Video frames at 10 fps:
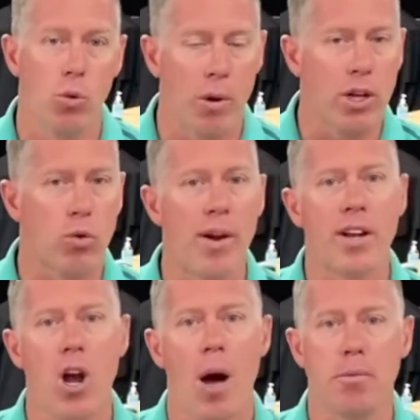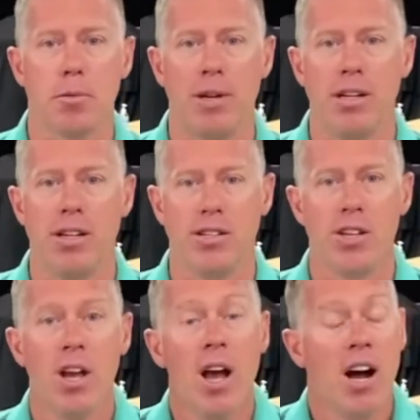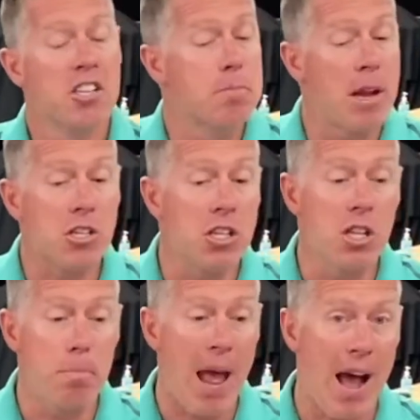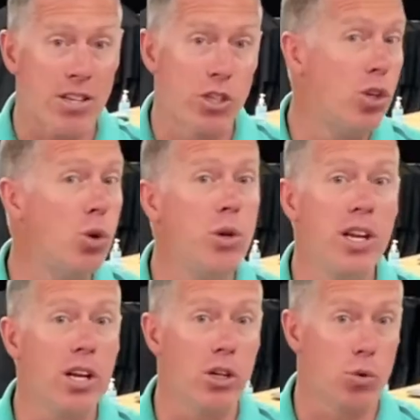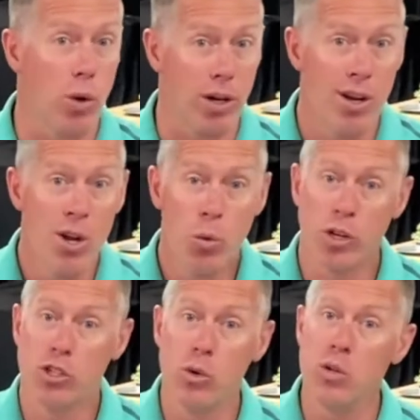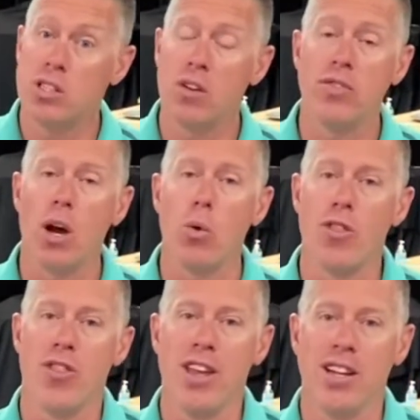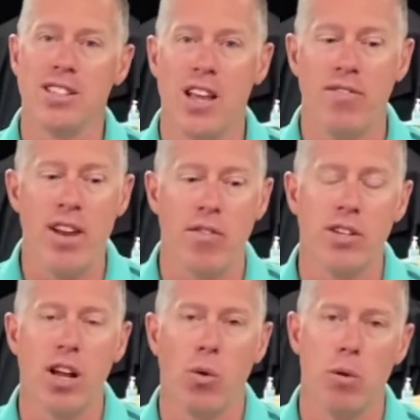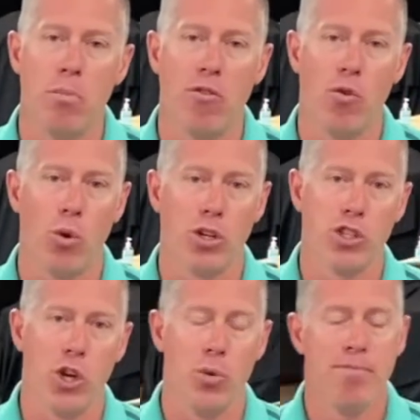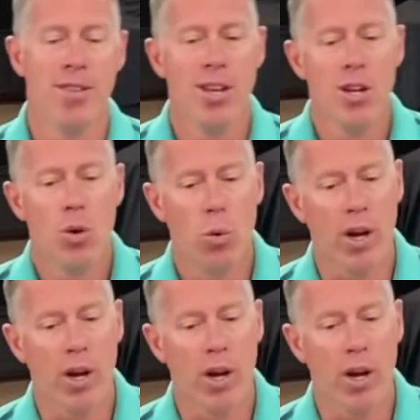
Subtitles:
What a great accomplishment it is, especially the past 2 years where students have dealt with things they've never dealt with before. So we're